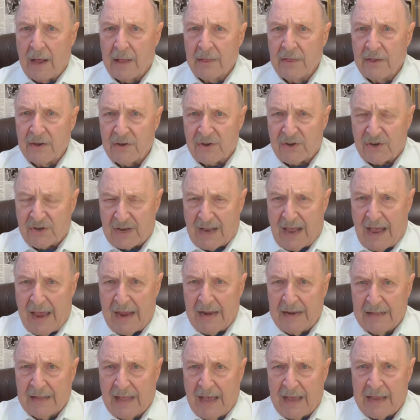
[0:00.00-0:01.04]
on the
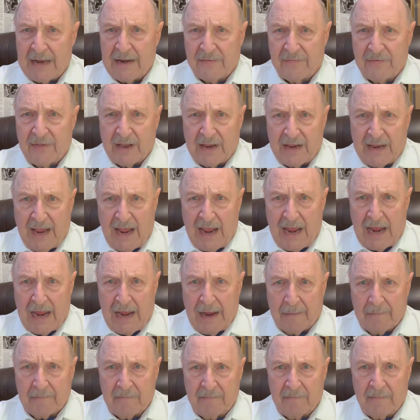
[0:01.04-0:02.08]
sideline of the
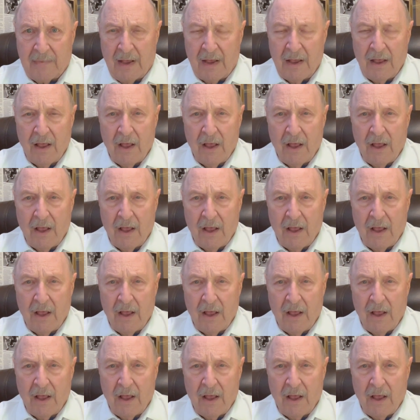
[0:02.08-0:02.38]
game,